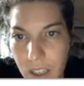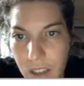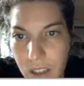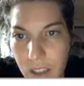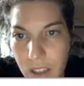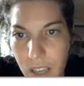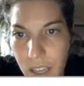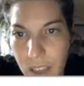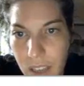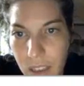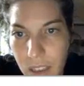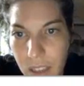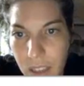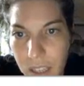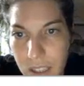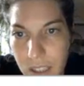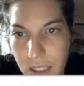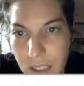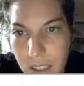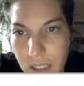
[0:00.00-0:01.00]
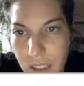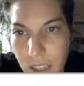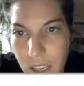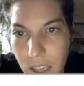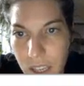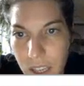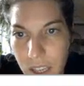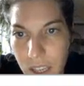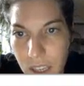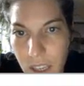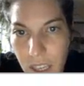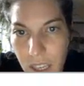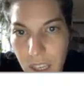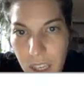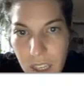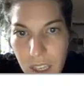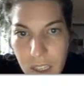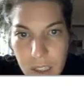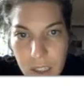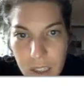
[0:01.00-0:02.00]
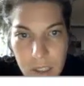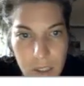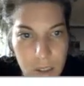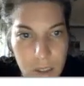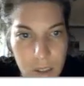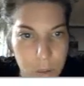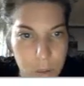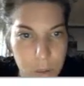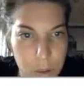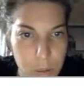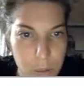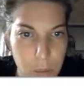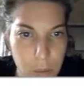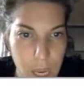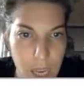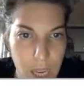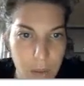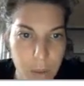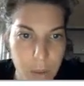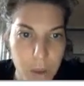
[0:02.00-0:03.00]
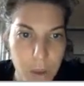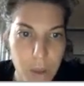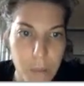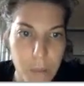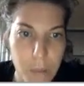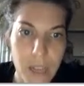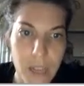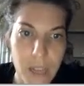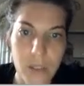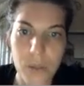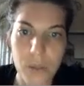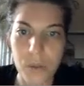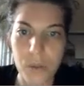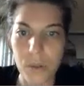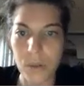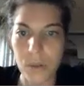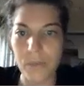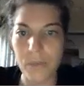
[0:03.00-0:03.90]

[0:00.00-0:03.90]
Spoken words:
And this thing was made with the pen tool.